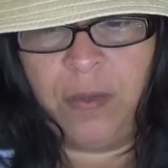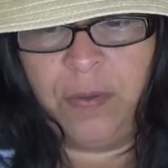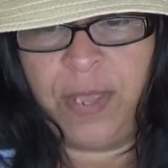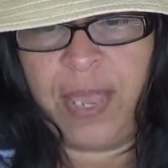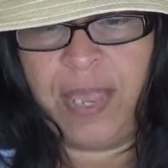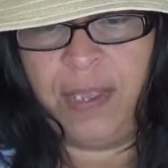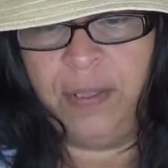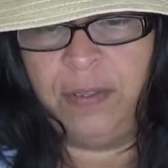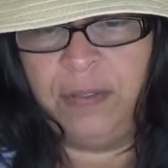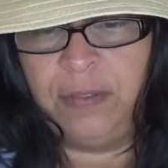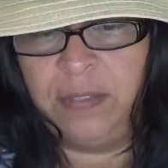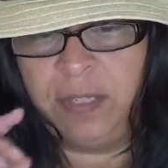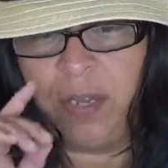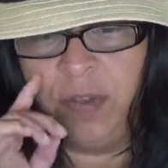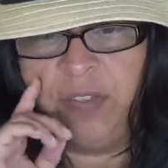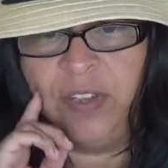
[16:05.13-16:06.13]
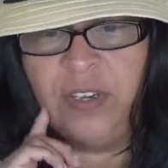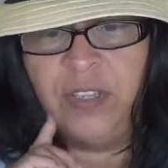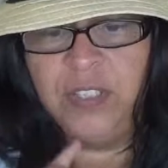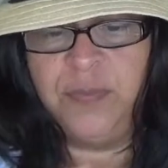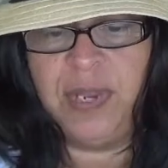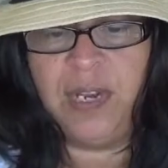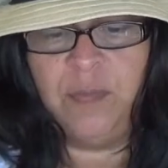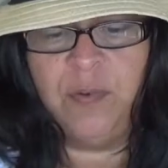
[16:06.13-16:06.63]
Okay, so
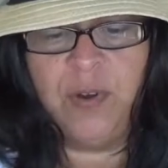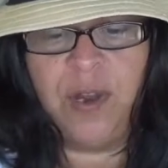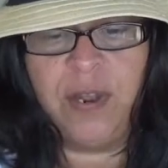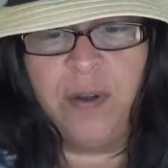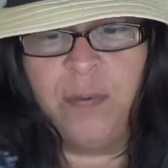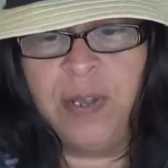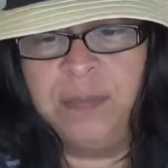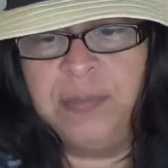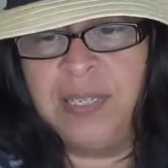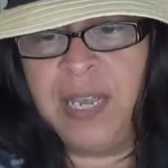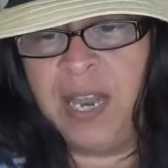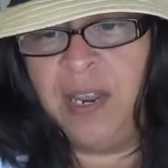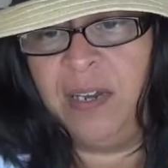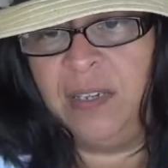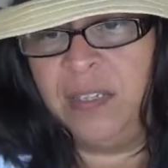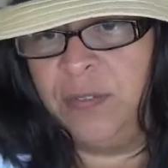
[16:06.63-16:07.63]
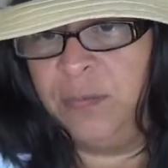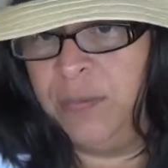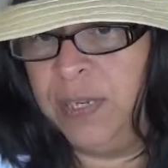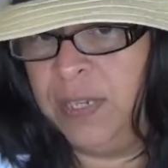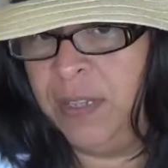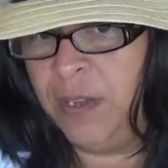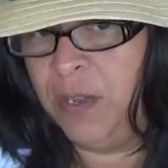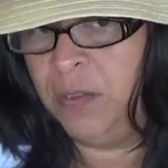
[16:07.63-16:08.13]
there's many more on our website to
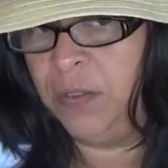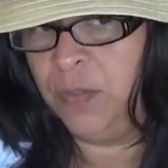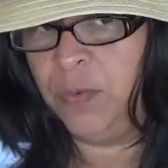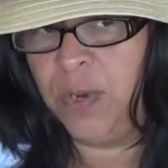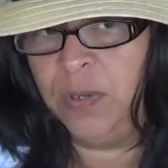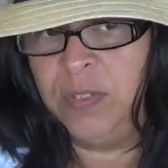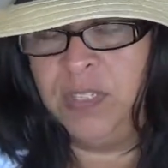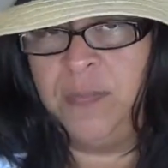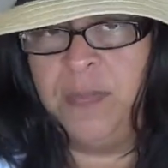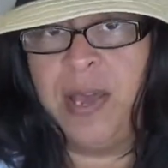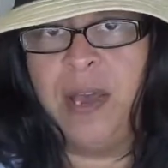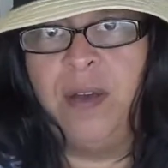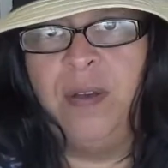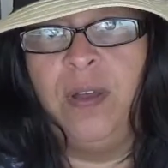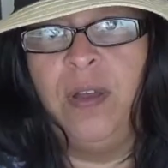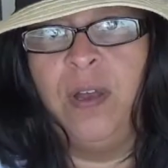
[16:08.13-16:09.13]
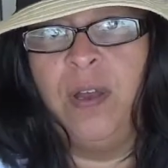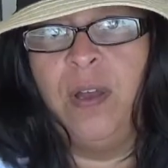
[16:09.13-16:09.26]
read those quotes about